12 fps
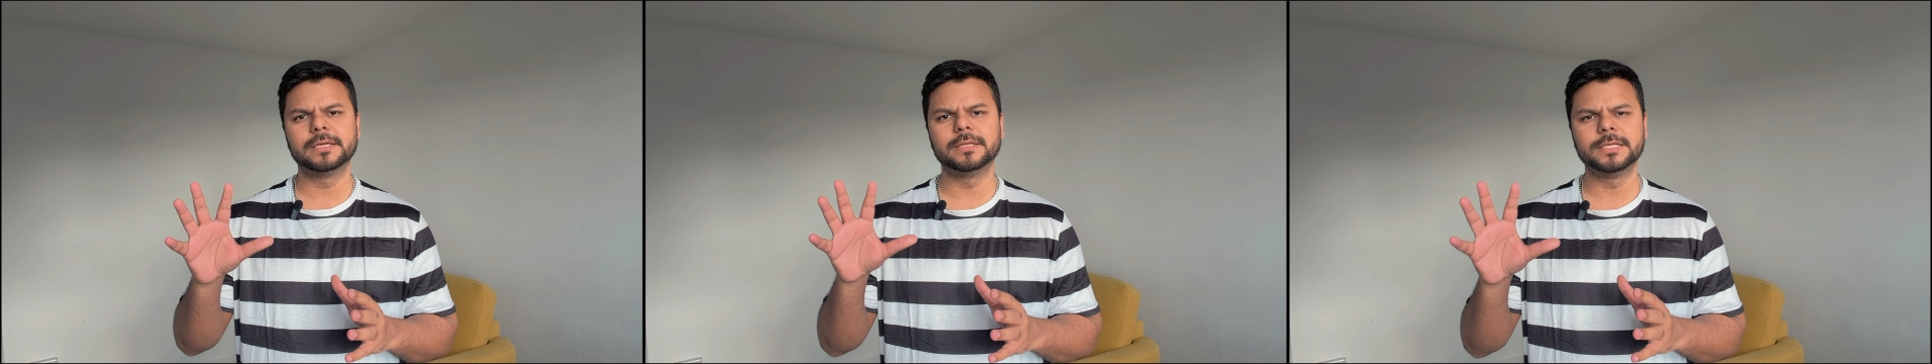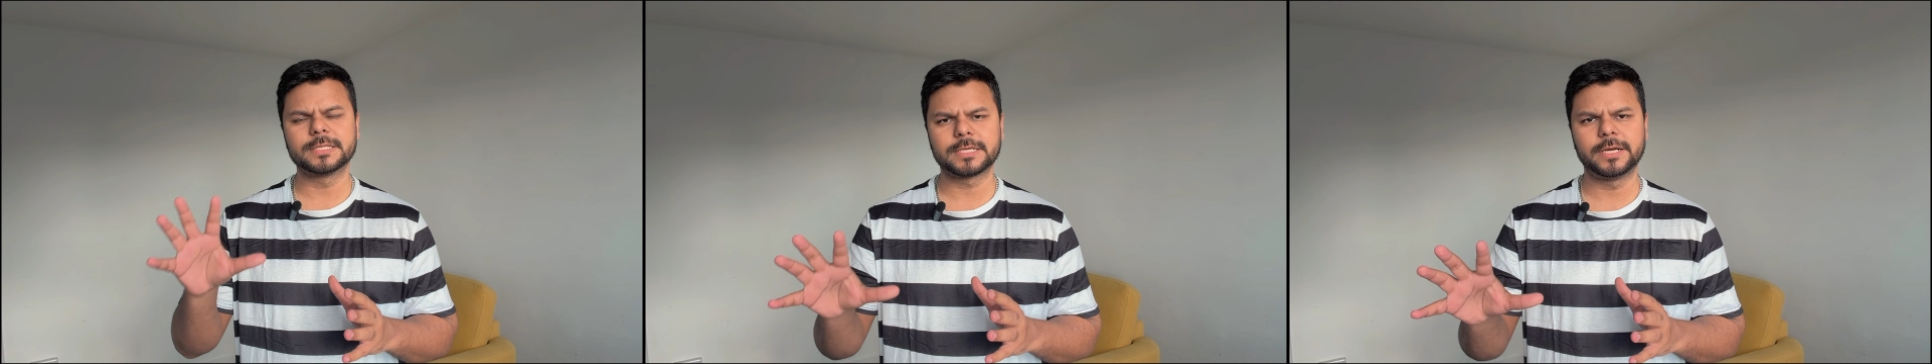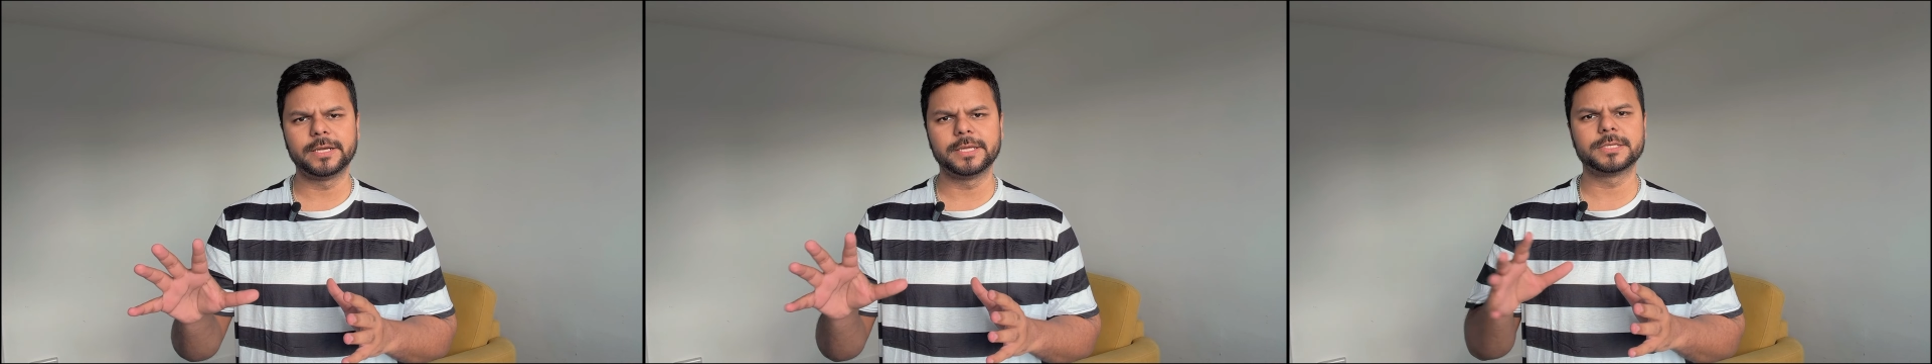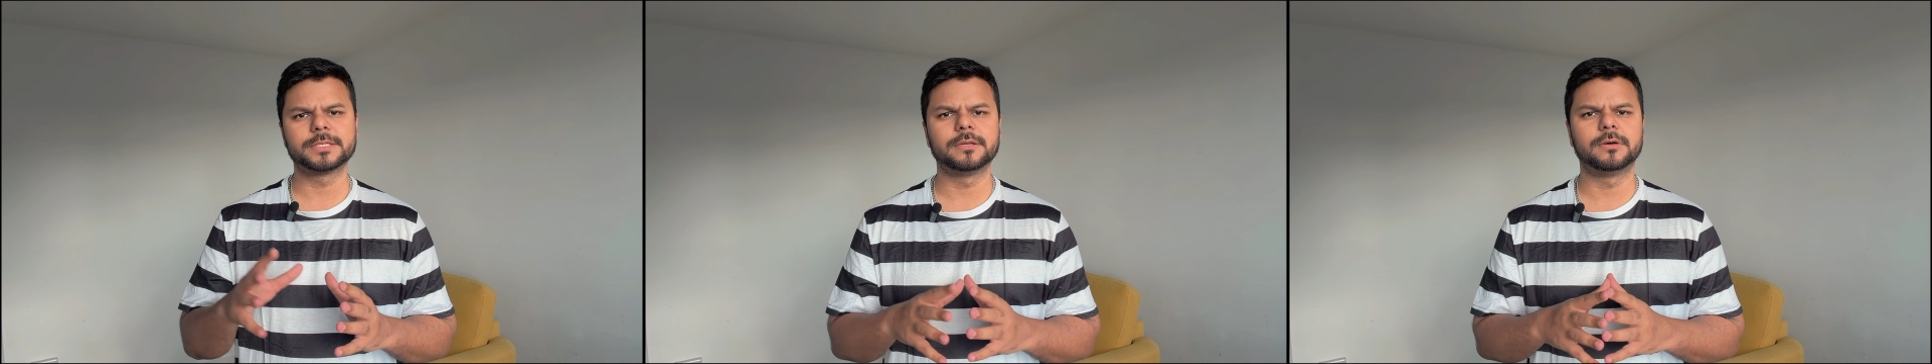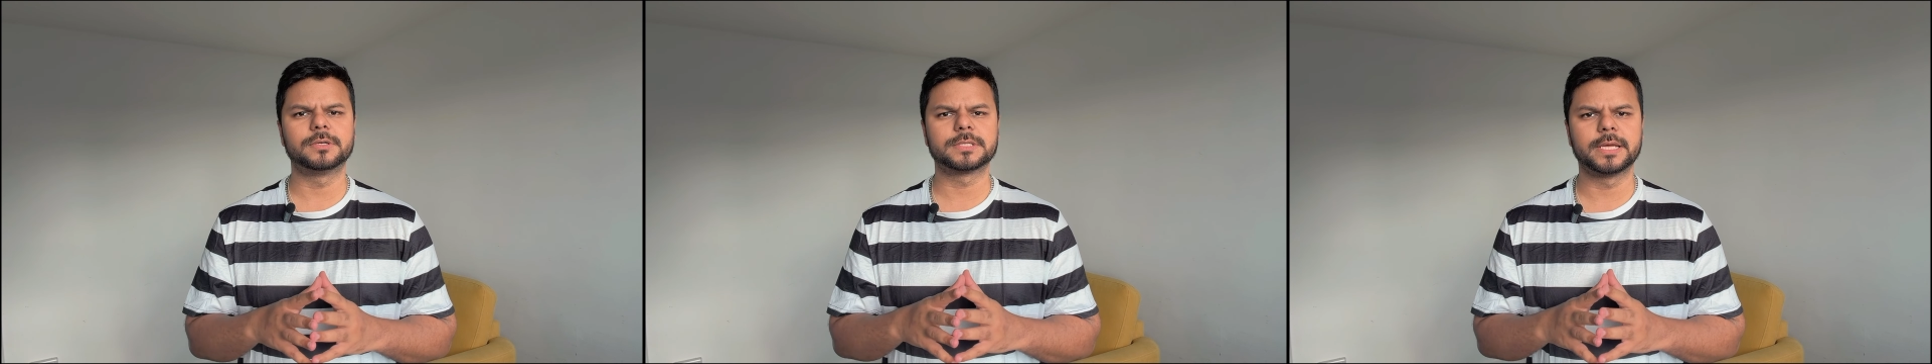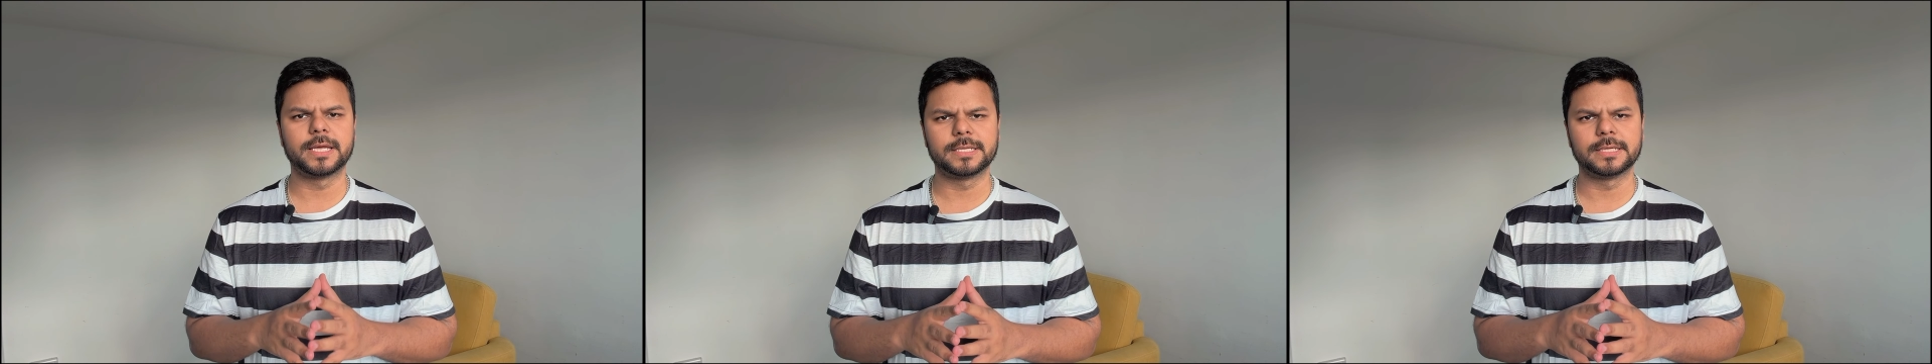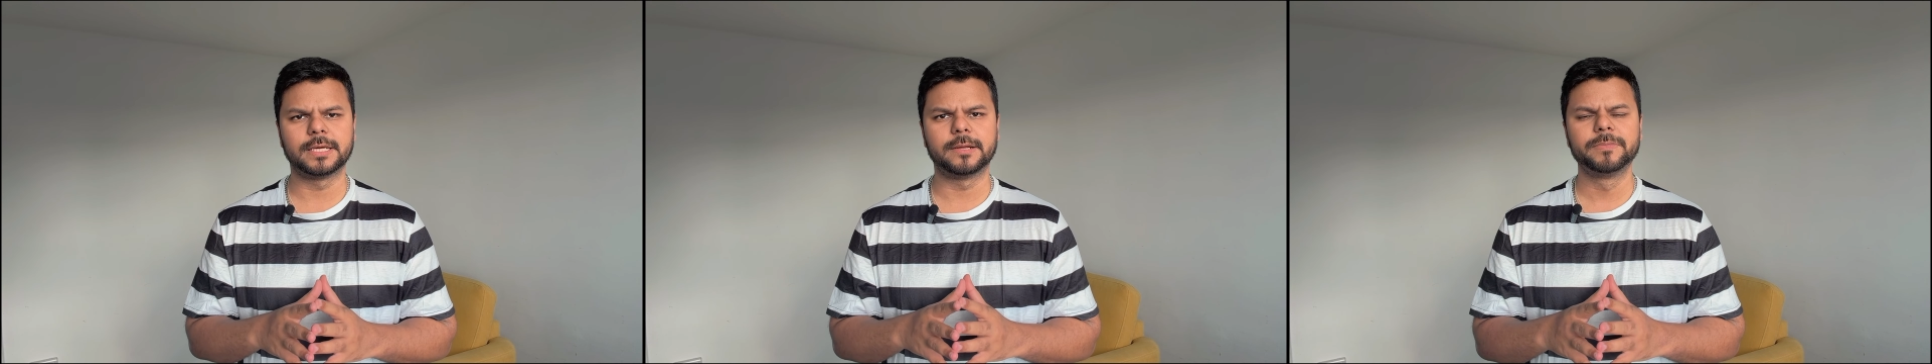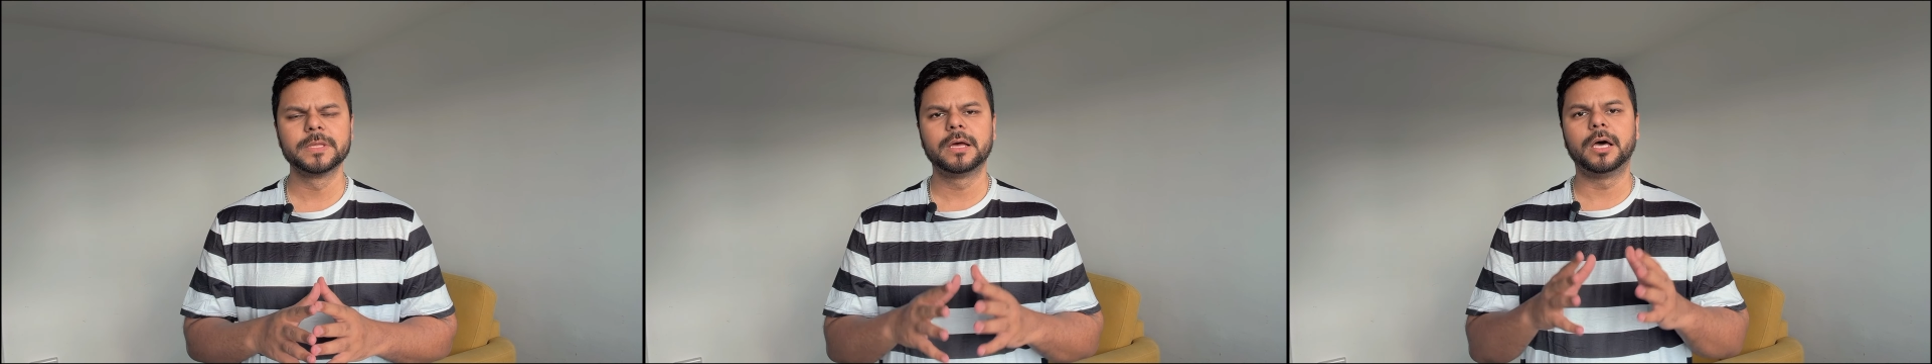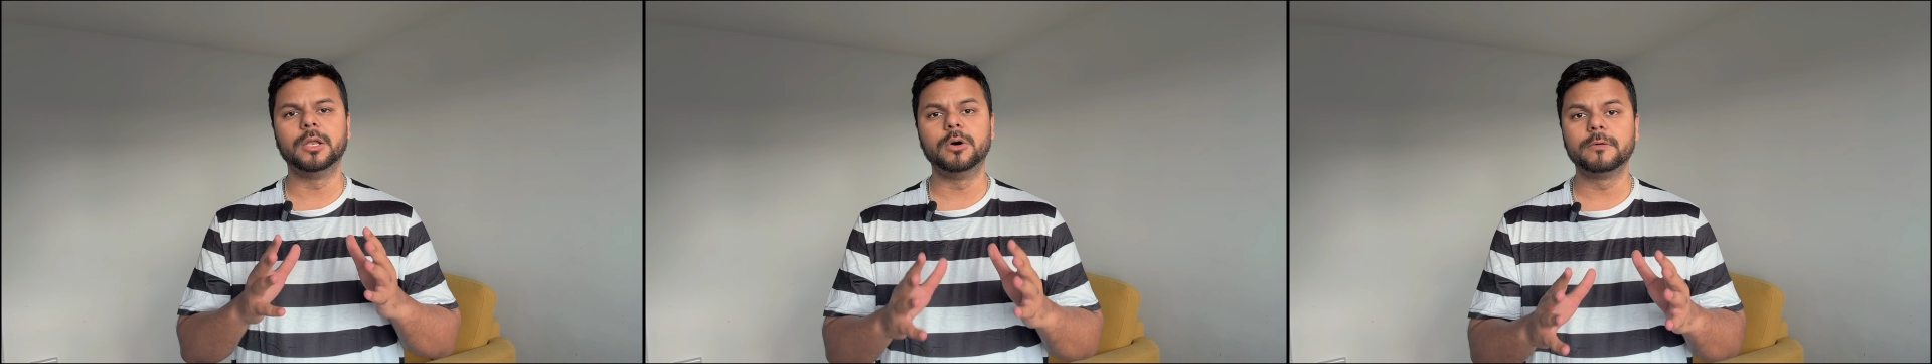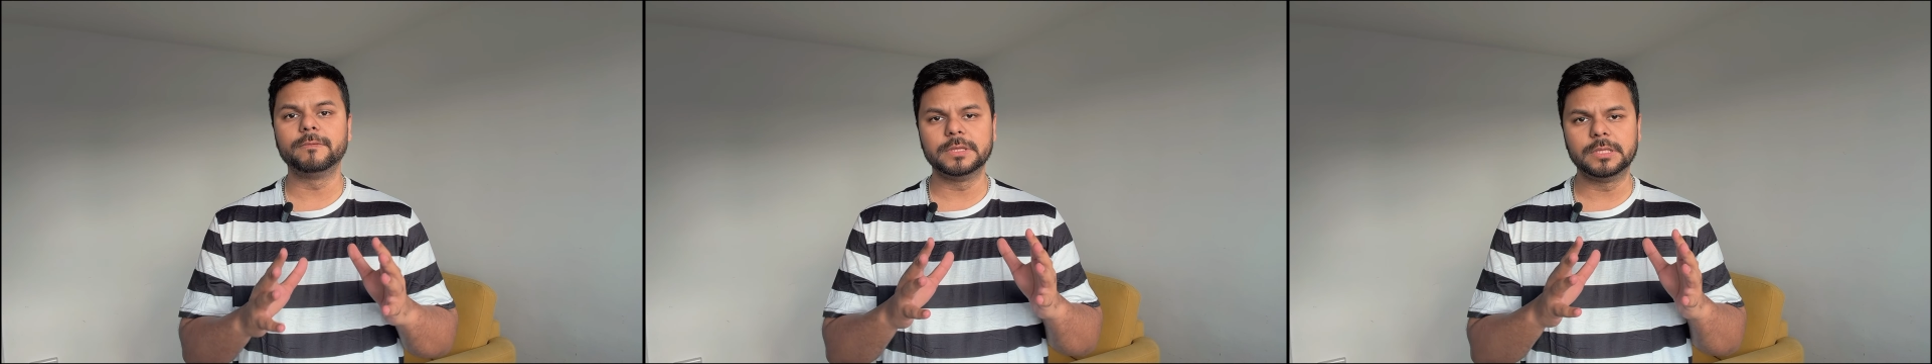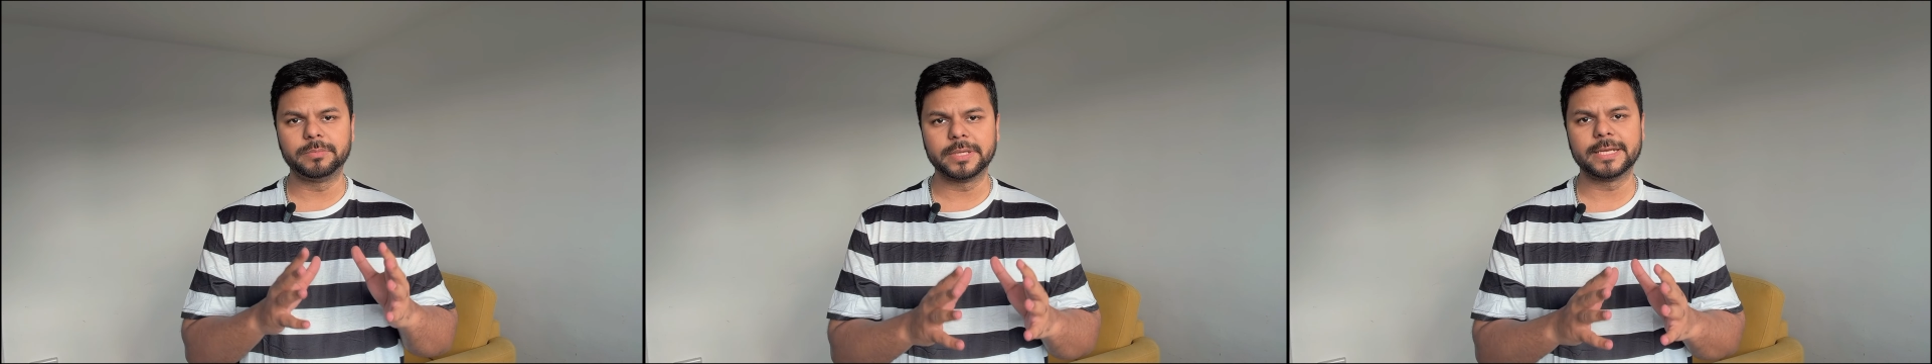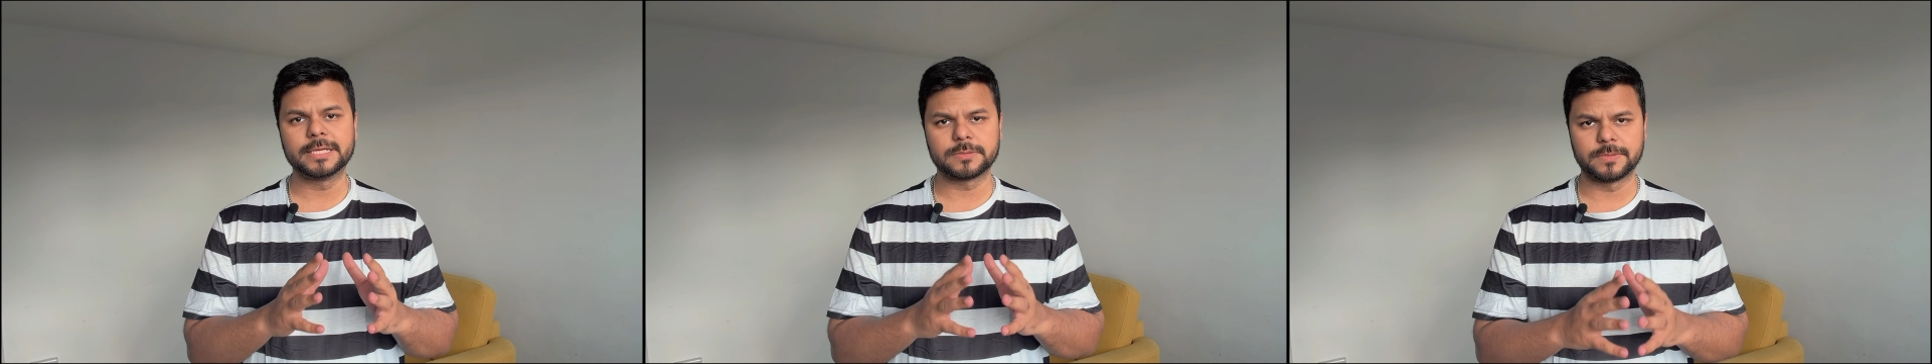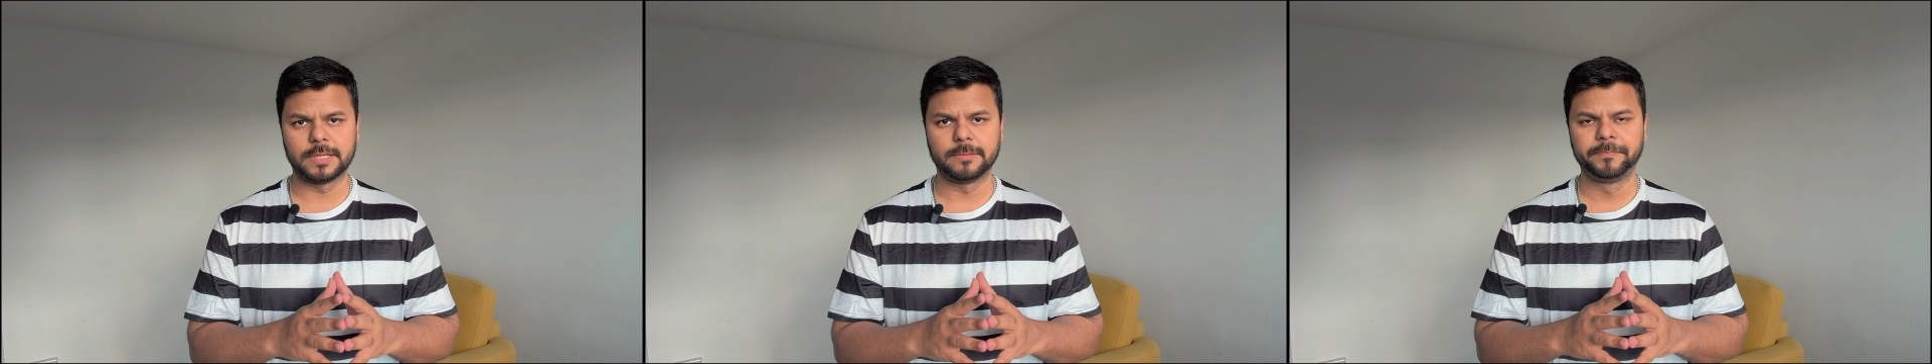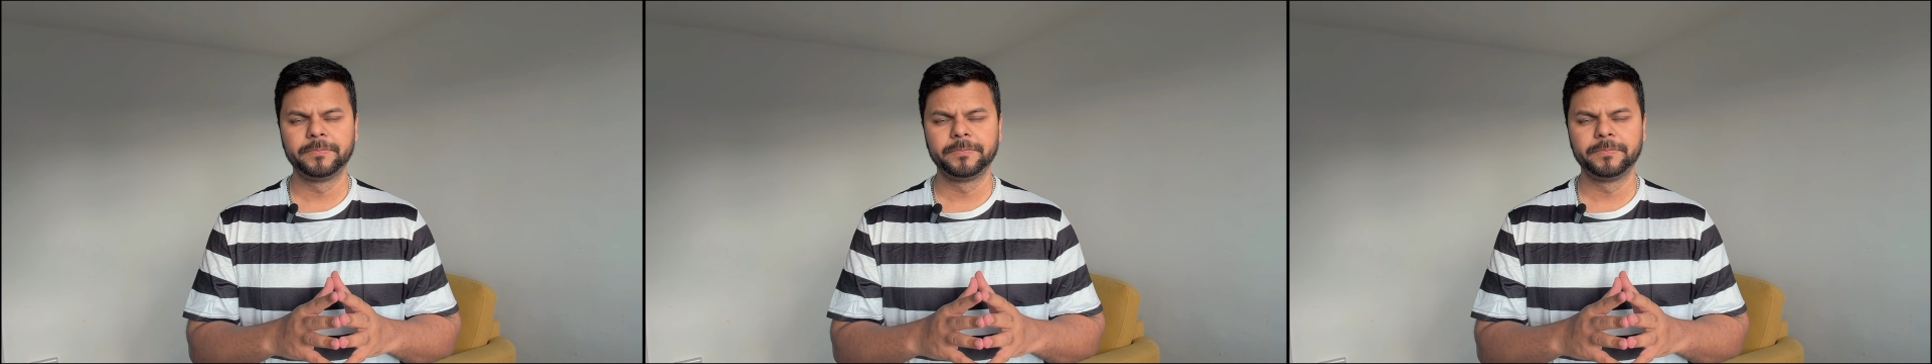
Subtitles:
disc herniation or sciatica, along with the pain as well.